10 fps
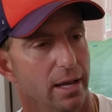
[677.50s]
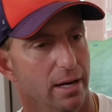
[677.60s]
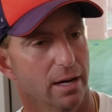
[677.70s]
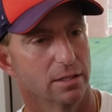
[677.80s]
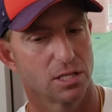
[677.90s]

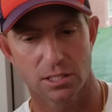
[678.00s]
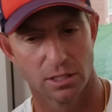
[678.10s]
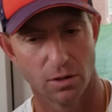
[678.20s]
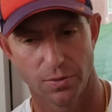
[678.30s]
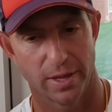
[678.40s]
and uh, just
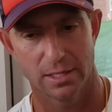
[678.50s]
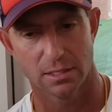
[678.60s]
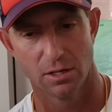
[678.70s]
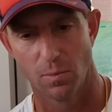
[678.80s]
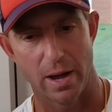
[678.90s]
little things,
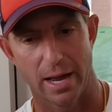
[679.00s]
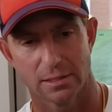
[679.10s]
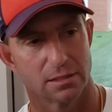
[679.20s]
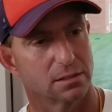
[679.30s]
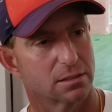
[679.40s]
little
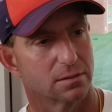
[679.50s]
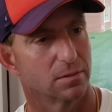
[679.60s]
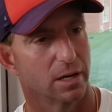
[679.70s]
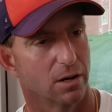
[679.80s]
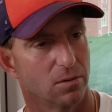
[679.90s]
minuses,
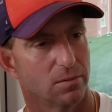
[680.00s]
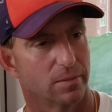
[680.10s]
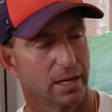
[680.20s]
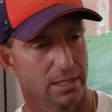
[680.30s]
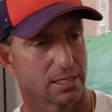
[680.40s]
you know,
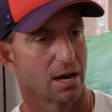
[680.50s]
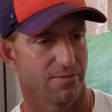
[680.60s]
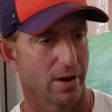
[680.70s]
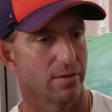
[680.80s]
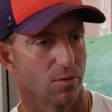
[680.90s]
that he's got to
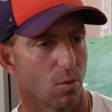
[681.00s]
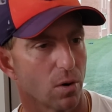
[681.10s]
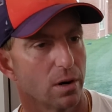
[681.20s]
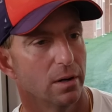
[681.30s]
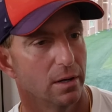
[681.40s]
fight for
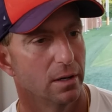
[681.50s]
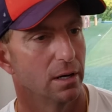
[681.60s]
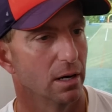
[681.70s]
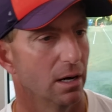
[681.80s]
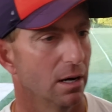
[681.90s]

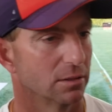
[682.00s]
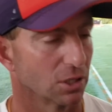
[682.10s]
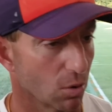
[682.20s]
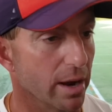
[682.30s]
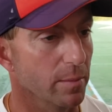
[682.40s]
uh, to
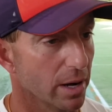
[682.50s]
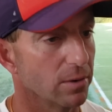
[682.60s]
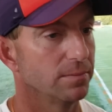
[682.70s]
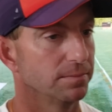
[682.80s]
grade better.